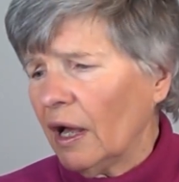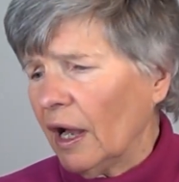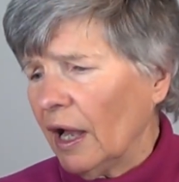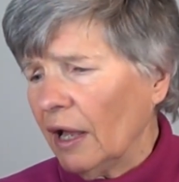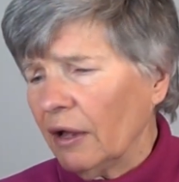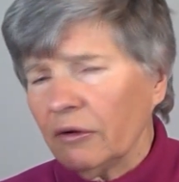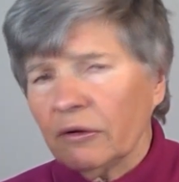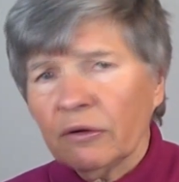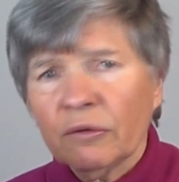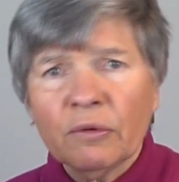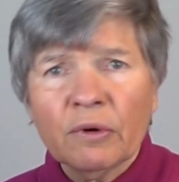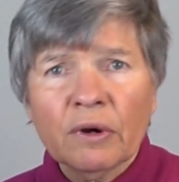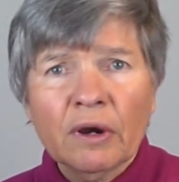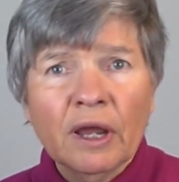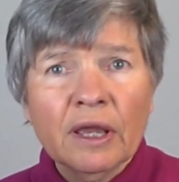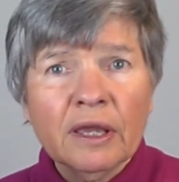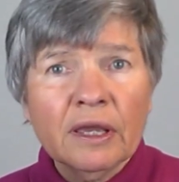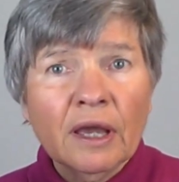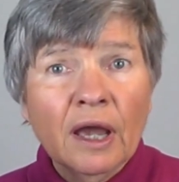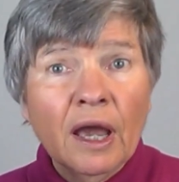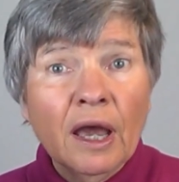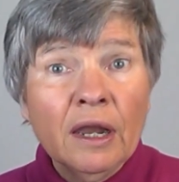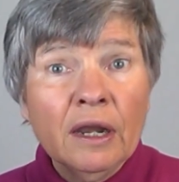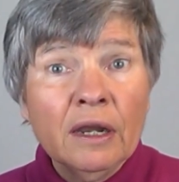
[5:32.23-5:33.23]
I don't know where I
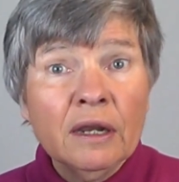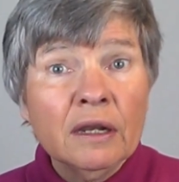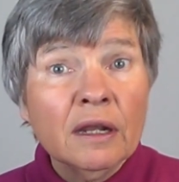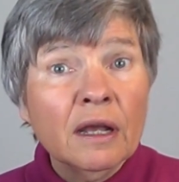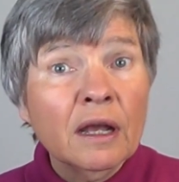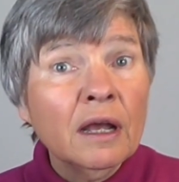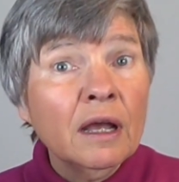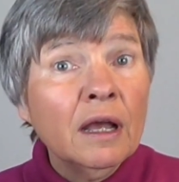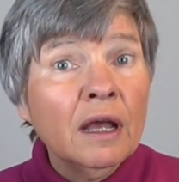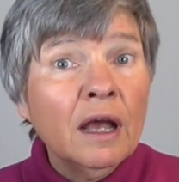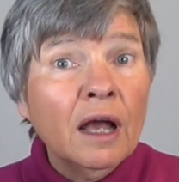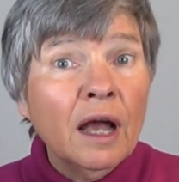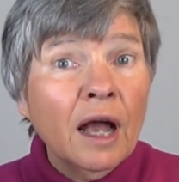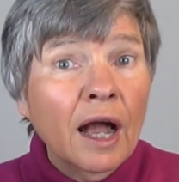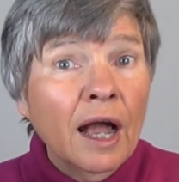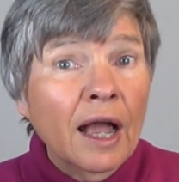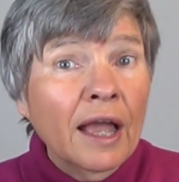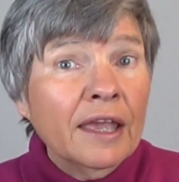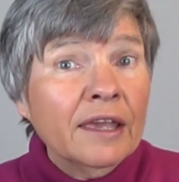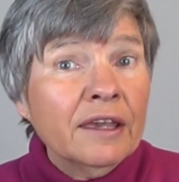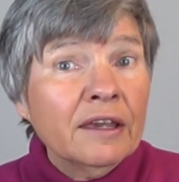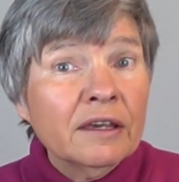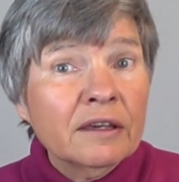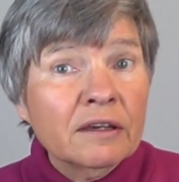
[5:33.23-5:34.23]
got it.
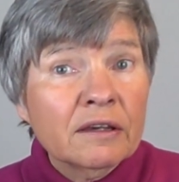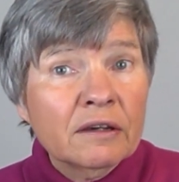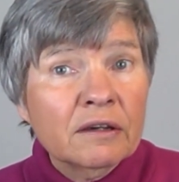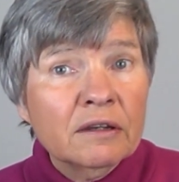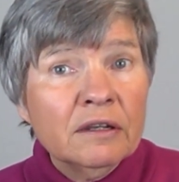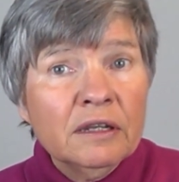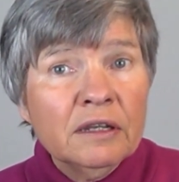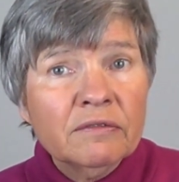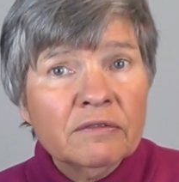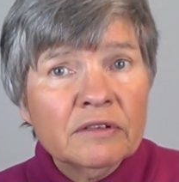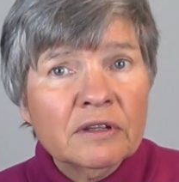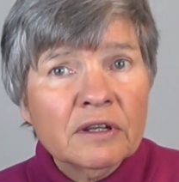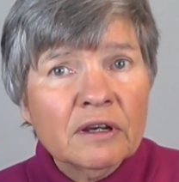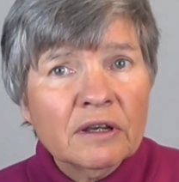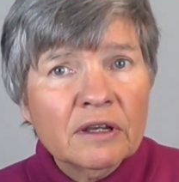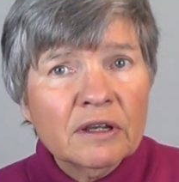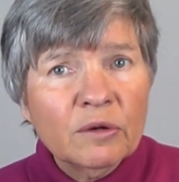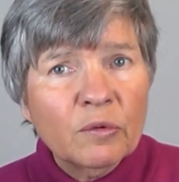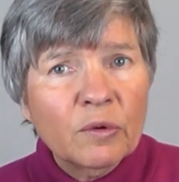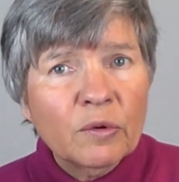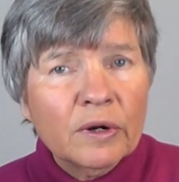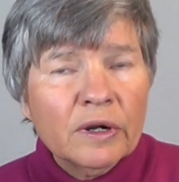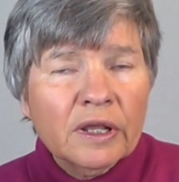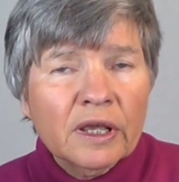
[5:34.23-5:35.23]
I couldn't even tell
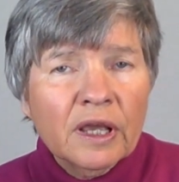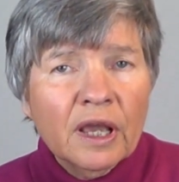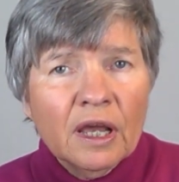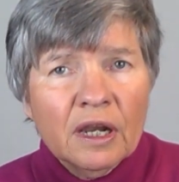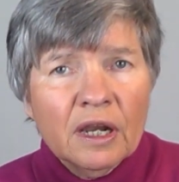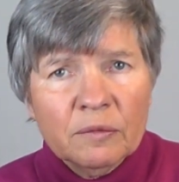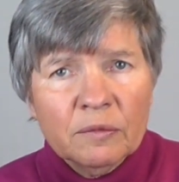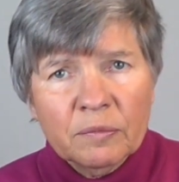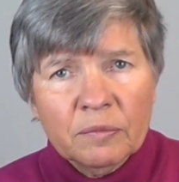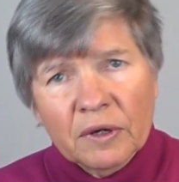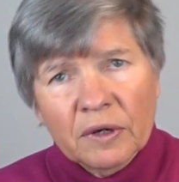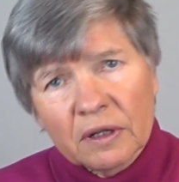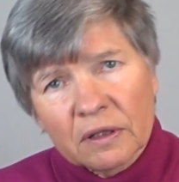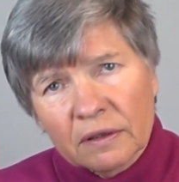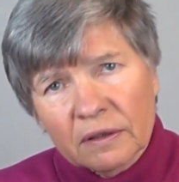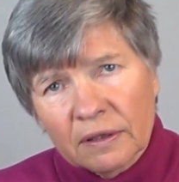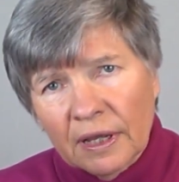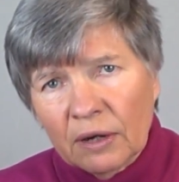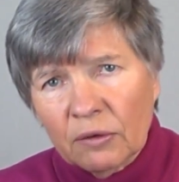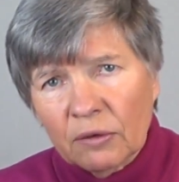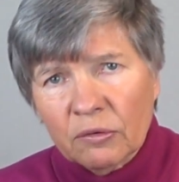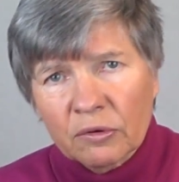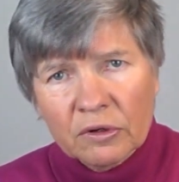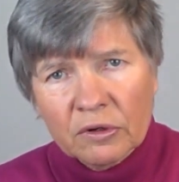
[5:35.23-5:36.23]
you where to get it, but
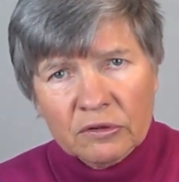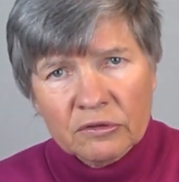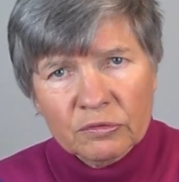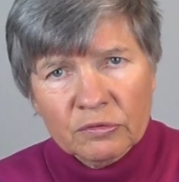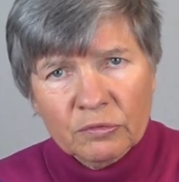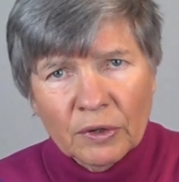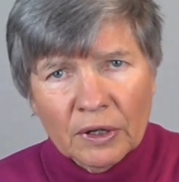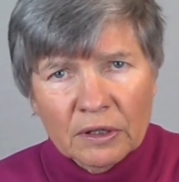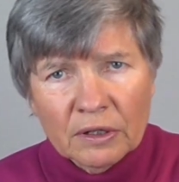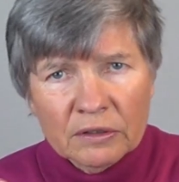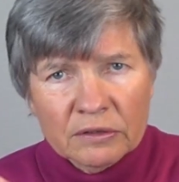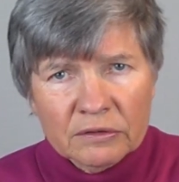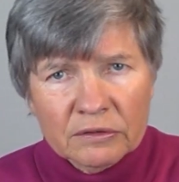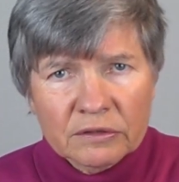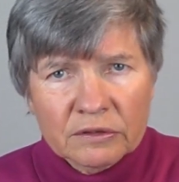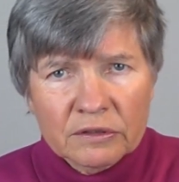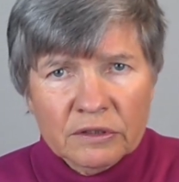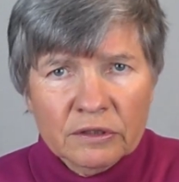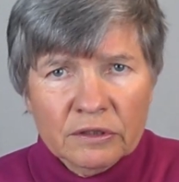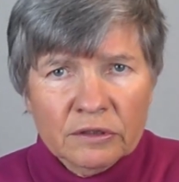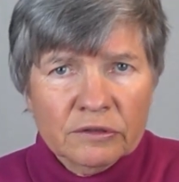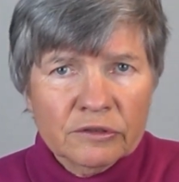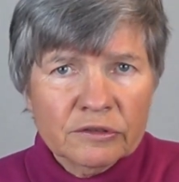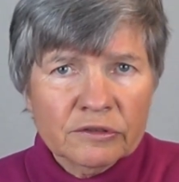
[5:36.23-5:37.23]
that works well
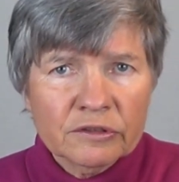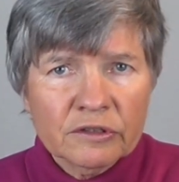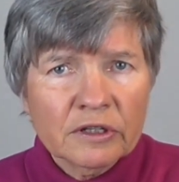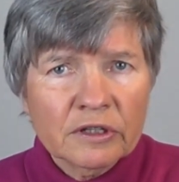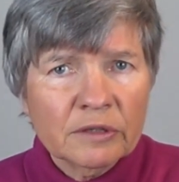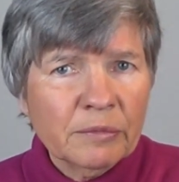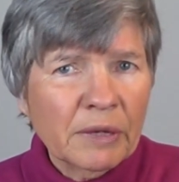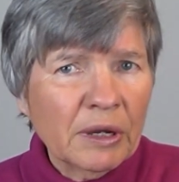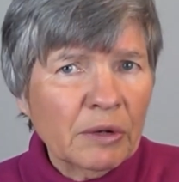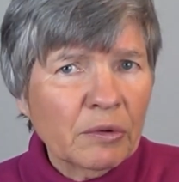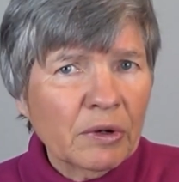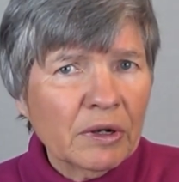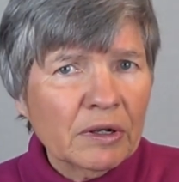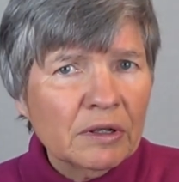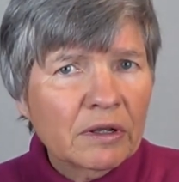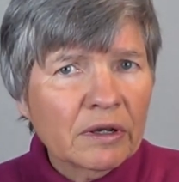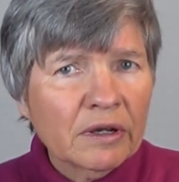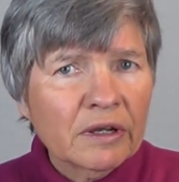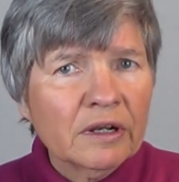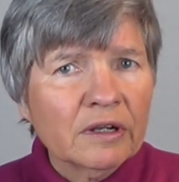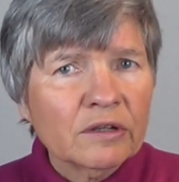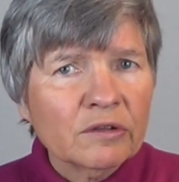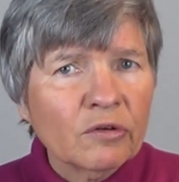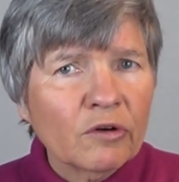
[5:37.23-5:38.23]
too, so you might want to
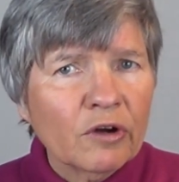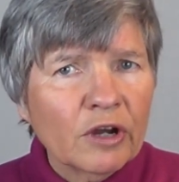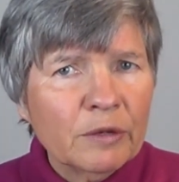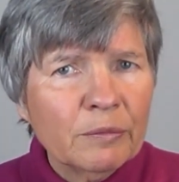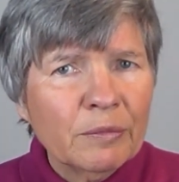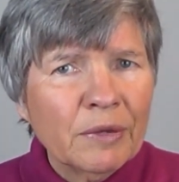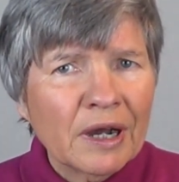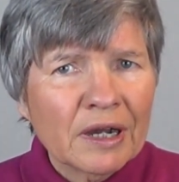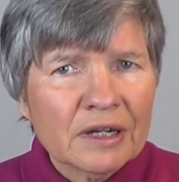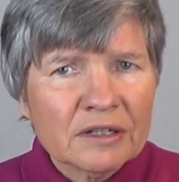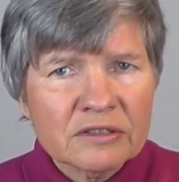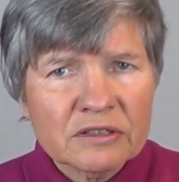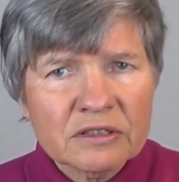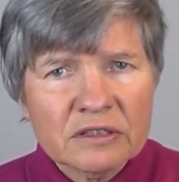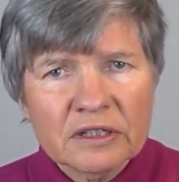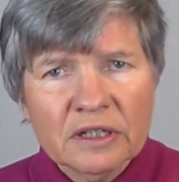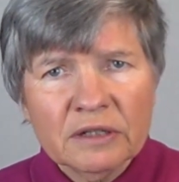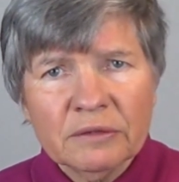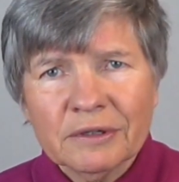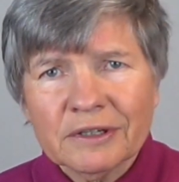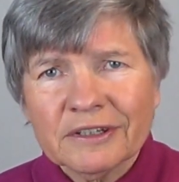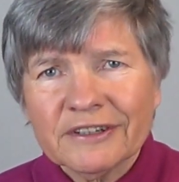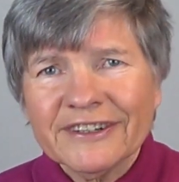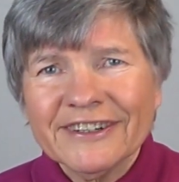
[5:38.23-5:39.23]
look in a toy box,
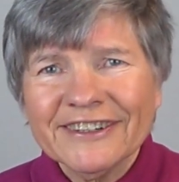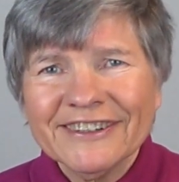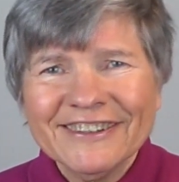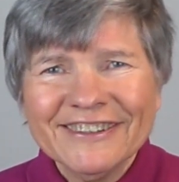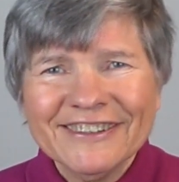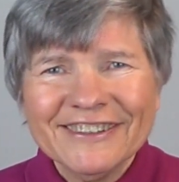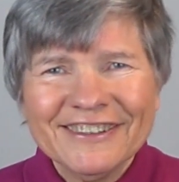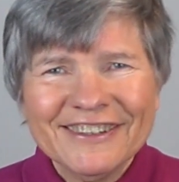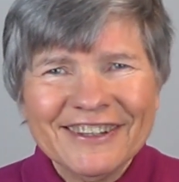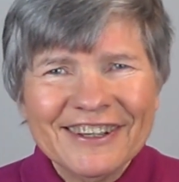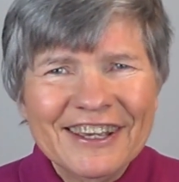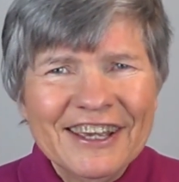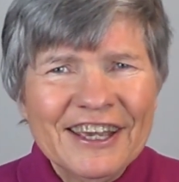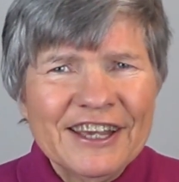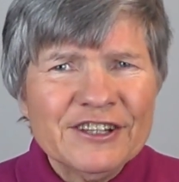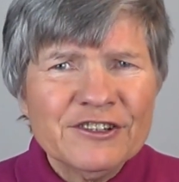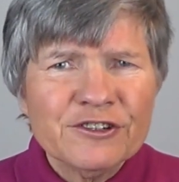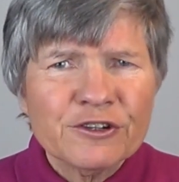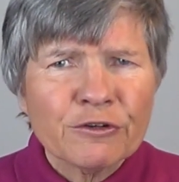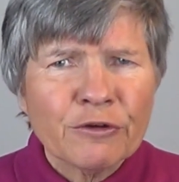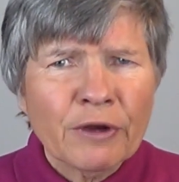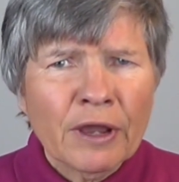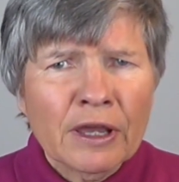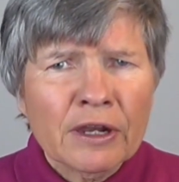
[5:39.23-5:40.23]
see what the kids
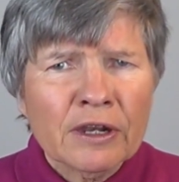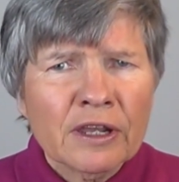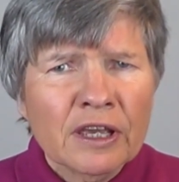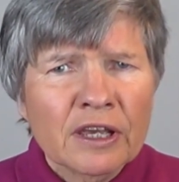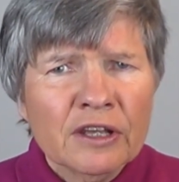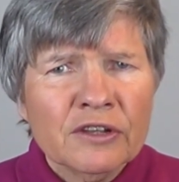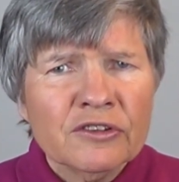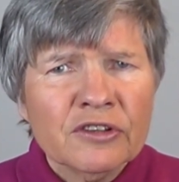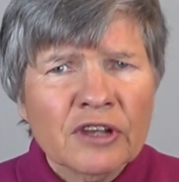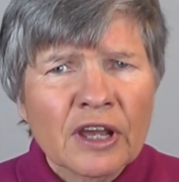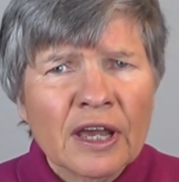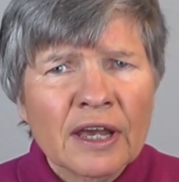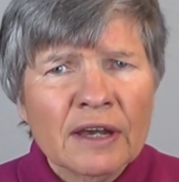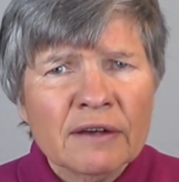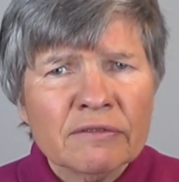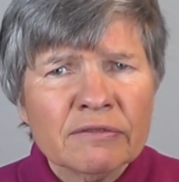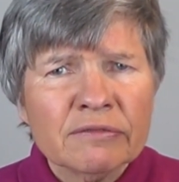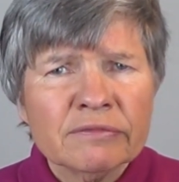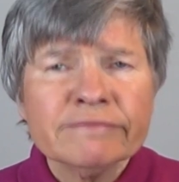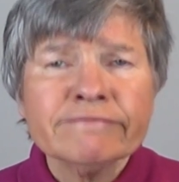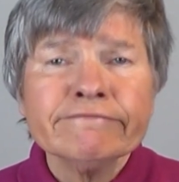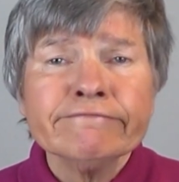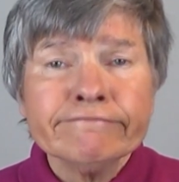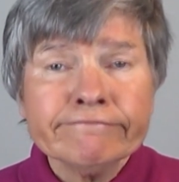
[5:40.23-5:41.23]
or grandkids
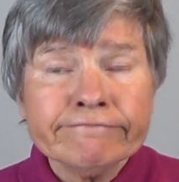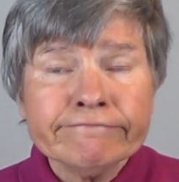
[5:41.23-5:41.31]
have.